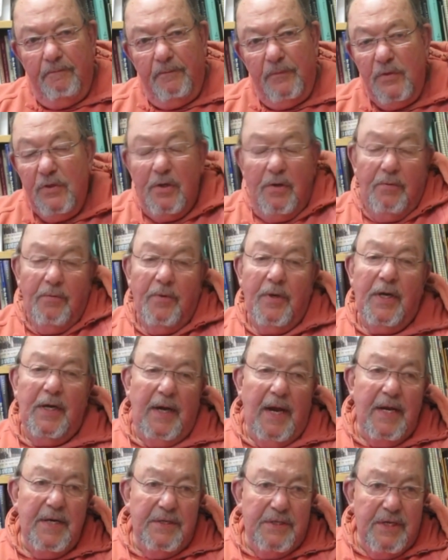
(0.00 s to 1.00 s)
So
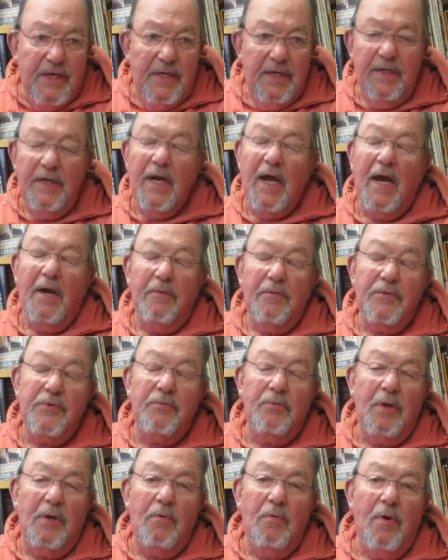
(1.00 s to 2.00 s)
at 18, I
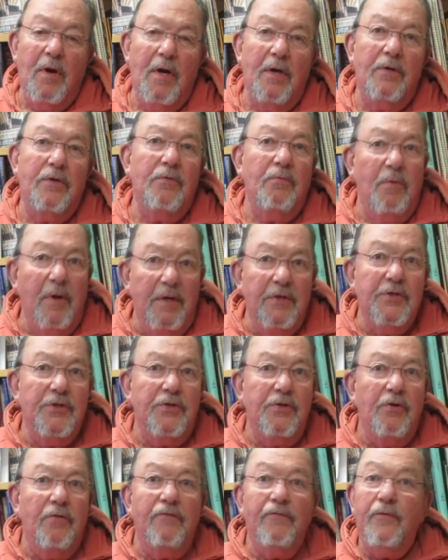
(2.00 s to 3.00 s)
was required to
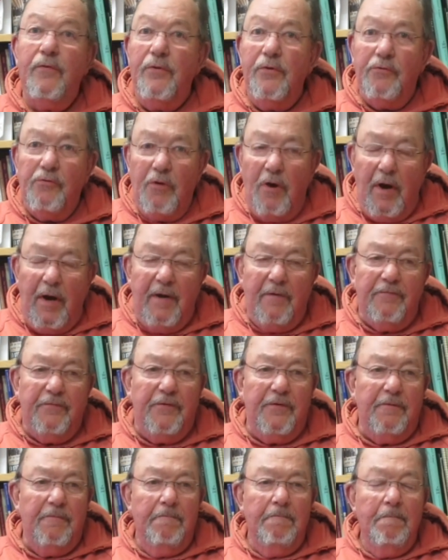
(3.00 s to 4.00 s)
register for the
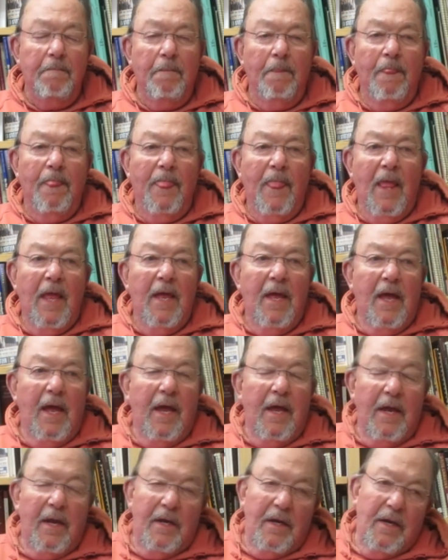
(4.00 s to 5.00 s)
draft.
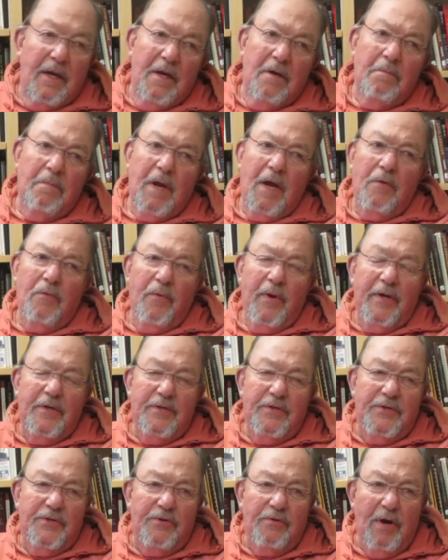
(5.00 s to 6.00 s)
And in my
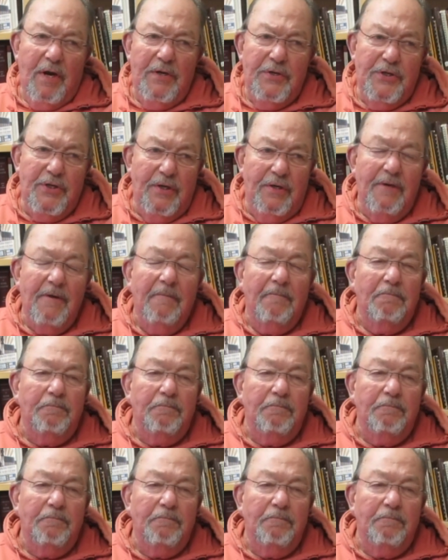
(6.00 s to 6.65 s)
registration,